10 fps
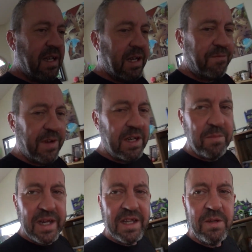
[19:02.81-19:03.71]
a friend of
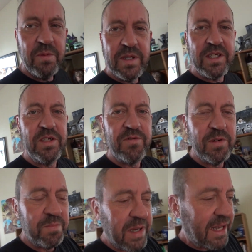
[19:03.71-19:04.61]
mine who was a
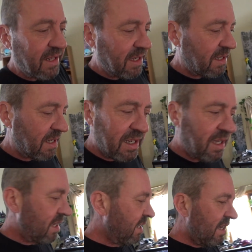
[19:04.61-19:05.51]
drone pilot and
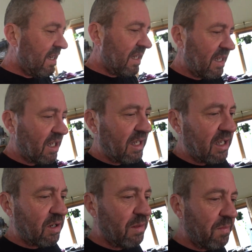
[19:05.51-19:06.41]
he, he
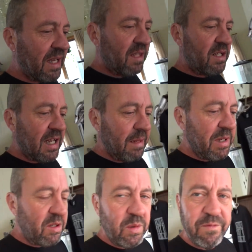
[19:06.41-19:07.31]
couldn't make the time
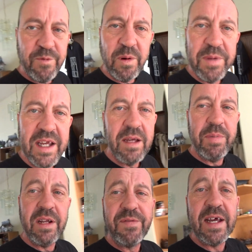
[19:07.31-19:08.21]
to do it for me.
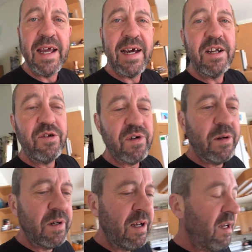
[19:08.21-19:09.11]
But if I'd had a
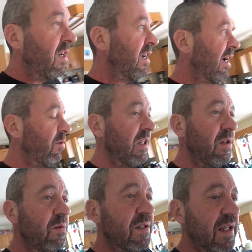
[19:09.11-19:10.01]
drone, I would have
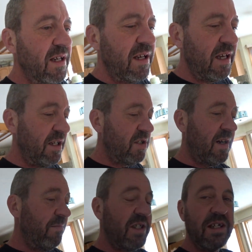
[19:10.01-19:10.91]
used it. And
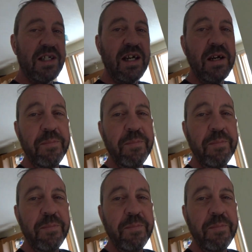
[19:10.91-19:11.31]
Tom says, hey,